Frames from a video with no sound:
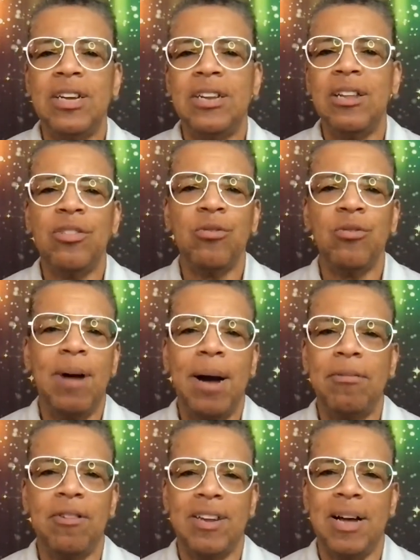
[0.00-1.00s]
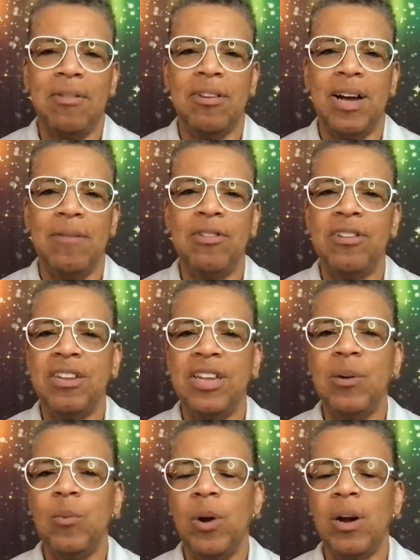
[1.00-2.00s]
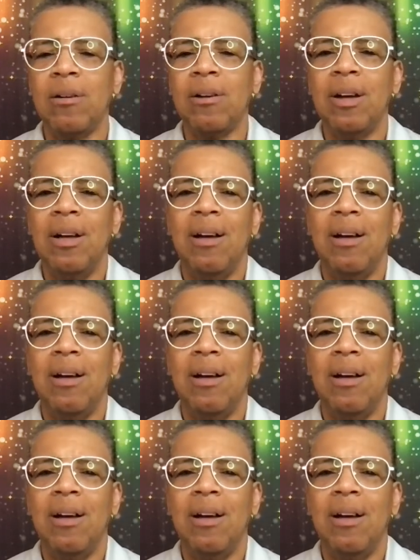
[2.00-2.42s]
looked through the Bible from time to time, you've seen where